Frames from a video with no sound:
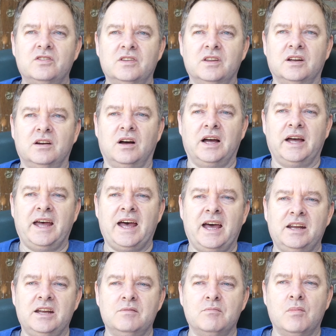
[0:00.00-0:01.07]
that I
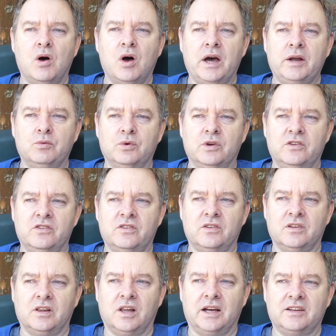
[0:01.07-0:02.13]
had in mind
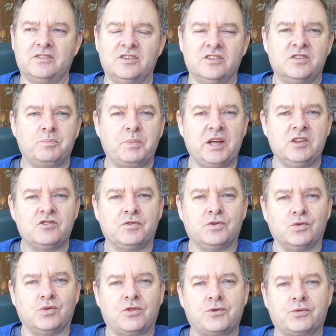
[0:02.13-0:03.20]
was like
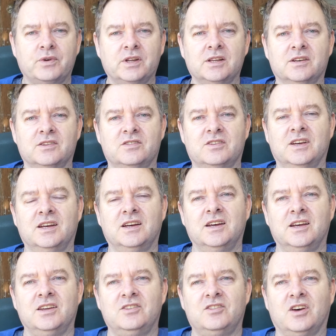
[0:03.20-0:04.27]
suspenseful thrillers.
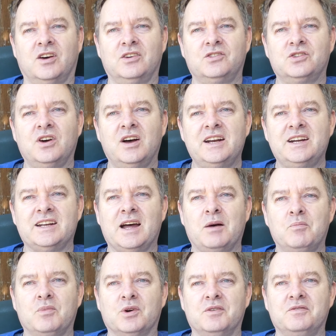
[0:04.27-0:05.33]
So I tried a
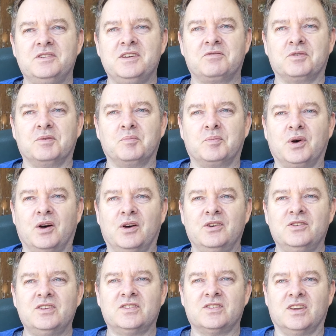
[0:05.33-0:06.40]
number of different
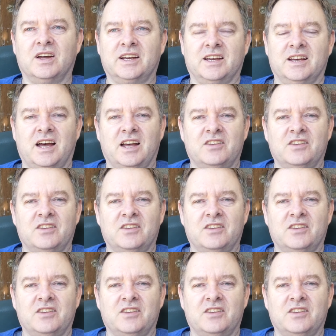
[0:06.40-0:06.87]
poses, like a